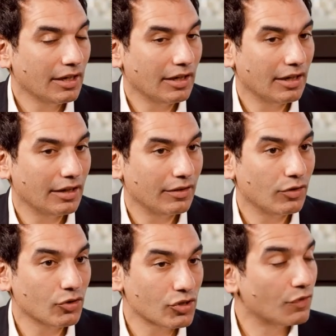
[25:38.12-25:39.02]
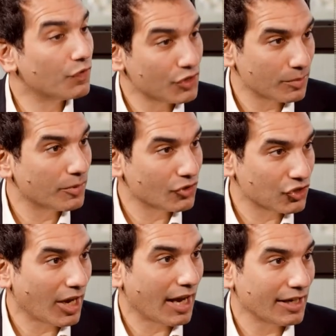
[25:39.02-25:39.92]
Uh, those are visible
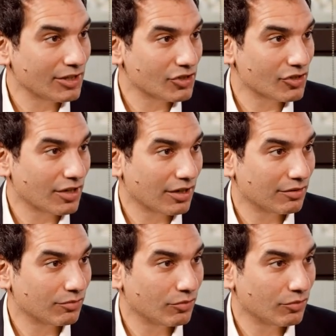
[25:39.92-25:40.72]
signs that